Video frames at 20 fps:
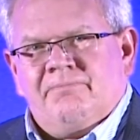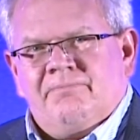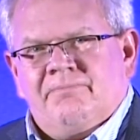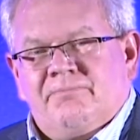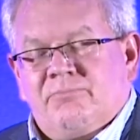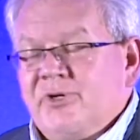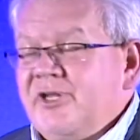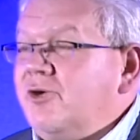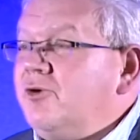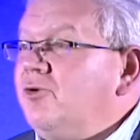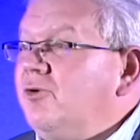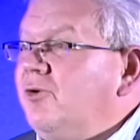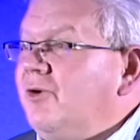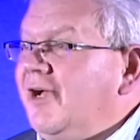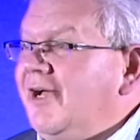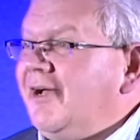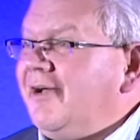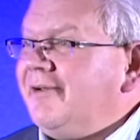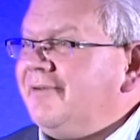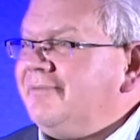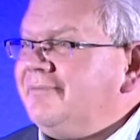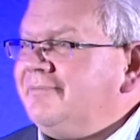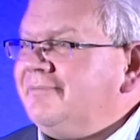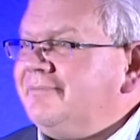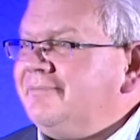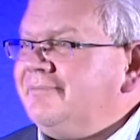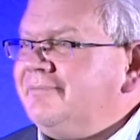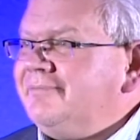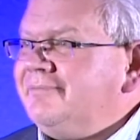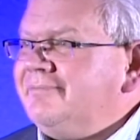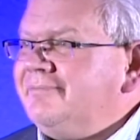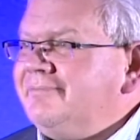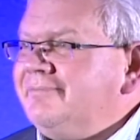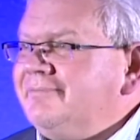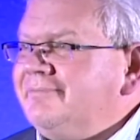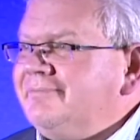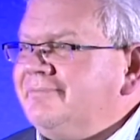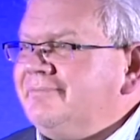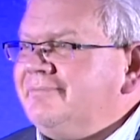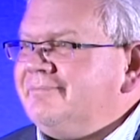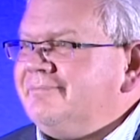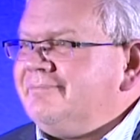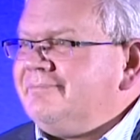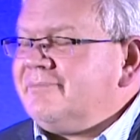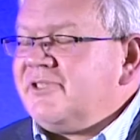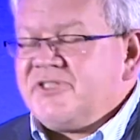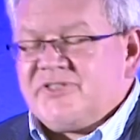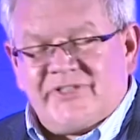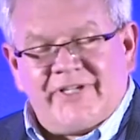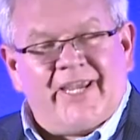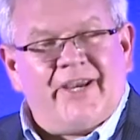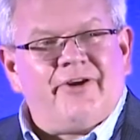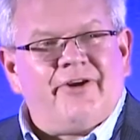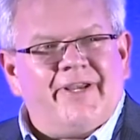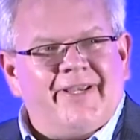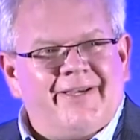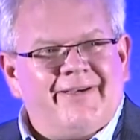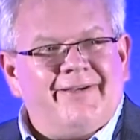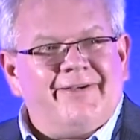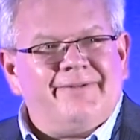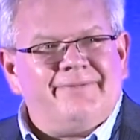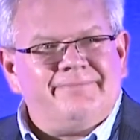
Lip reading: Pretty cool, huh? Pretty scary, huh?